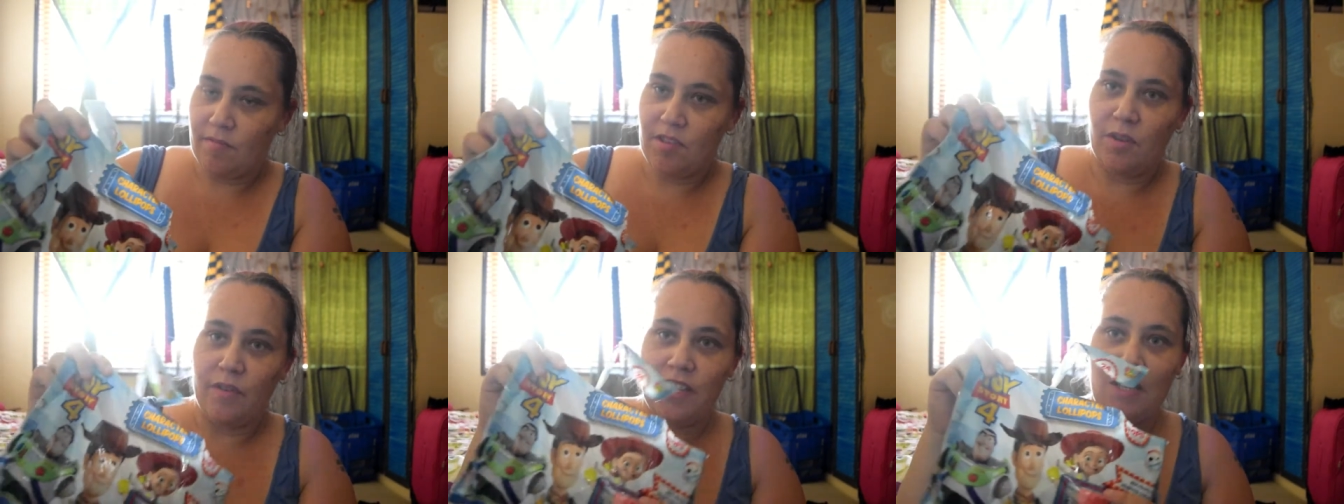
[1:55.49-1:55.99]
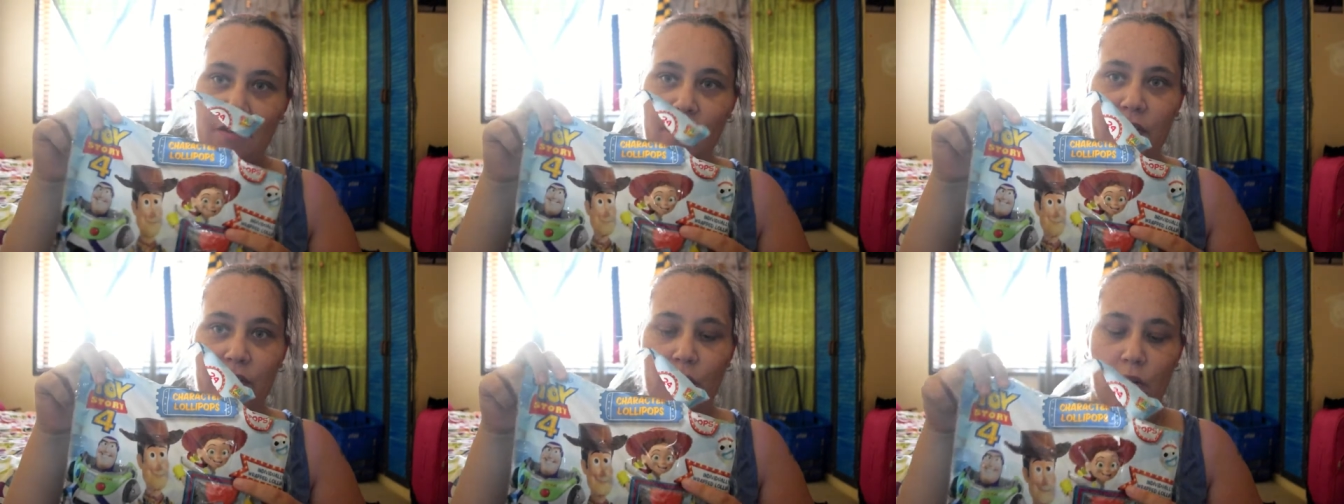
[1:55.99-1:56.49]
Toy Story
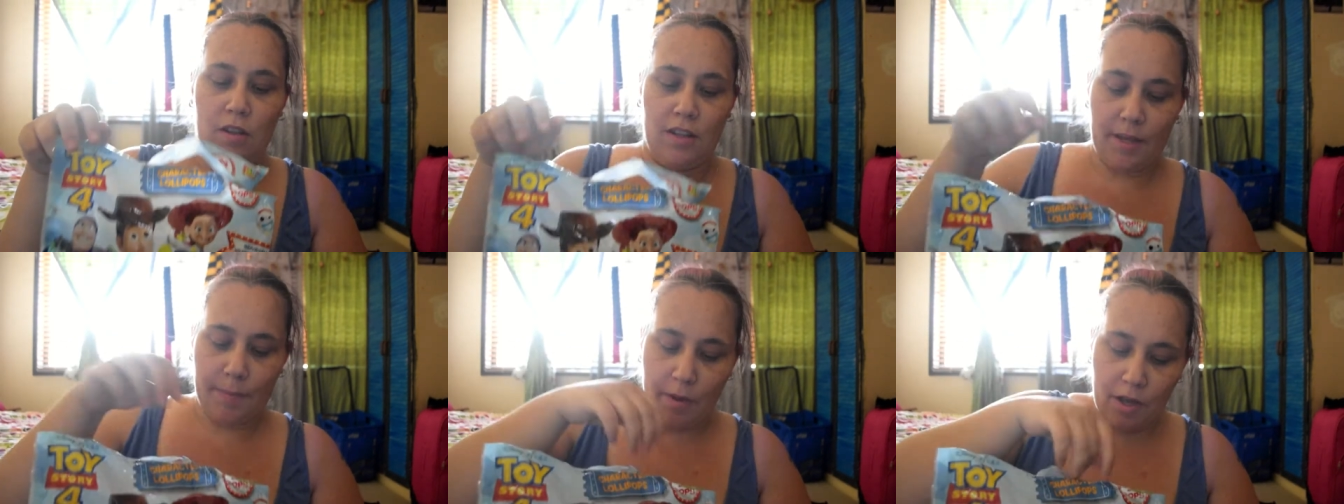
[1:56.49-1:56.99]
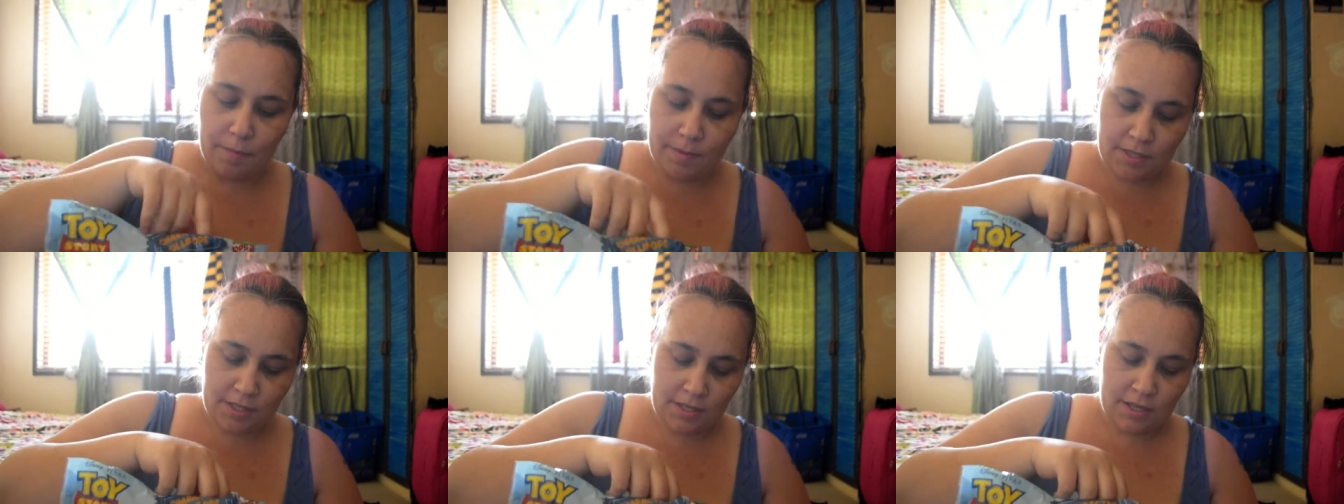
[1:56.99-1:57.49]
4
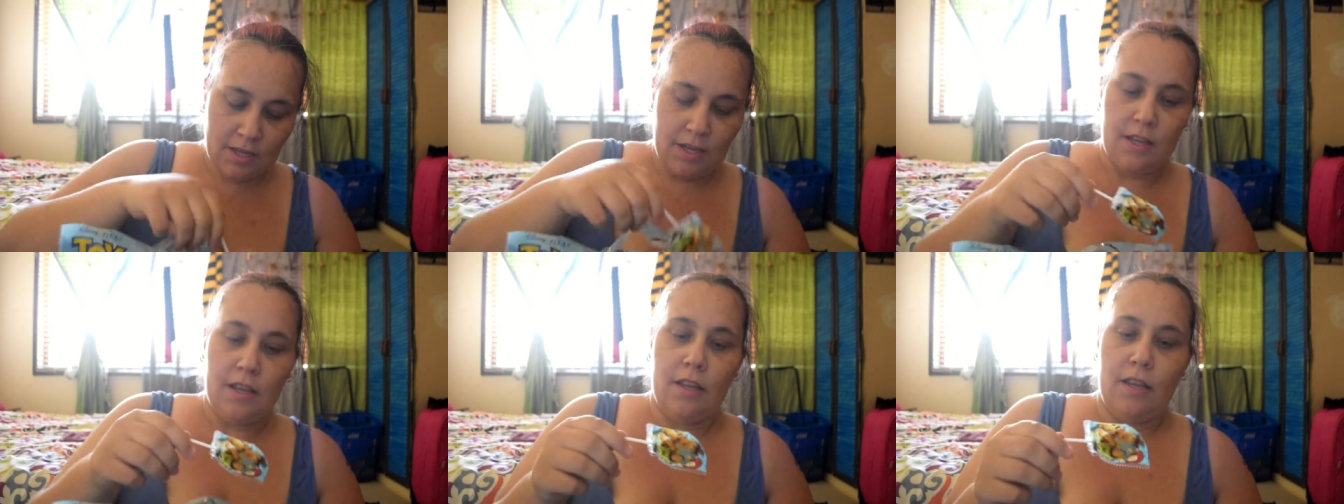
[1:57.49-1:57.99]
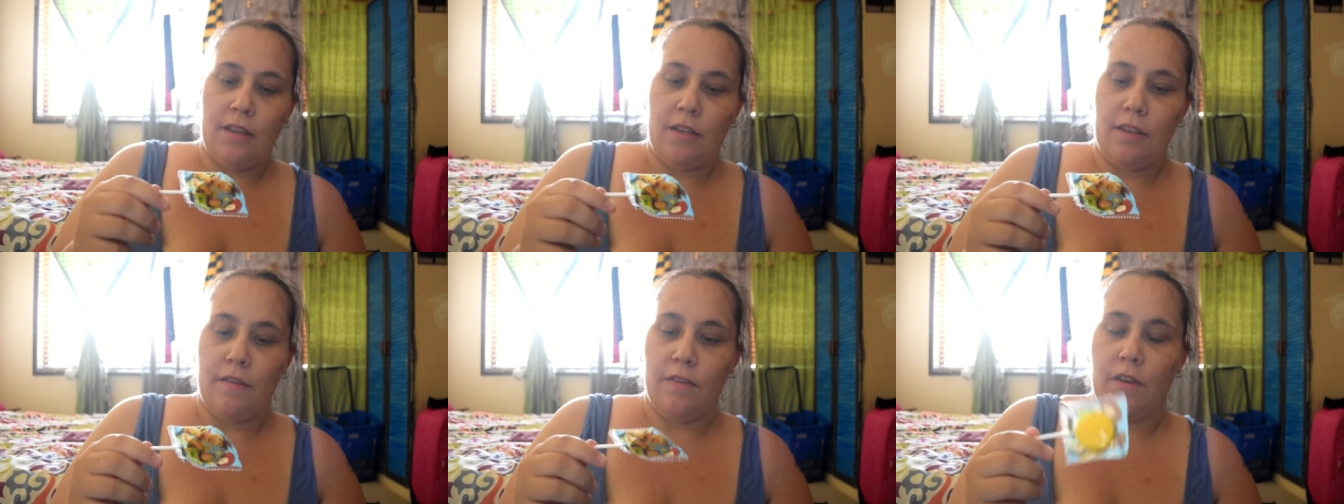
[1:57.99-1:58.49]
lollipops. You've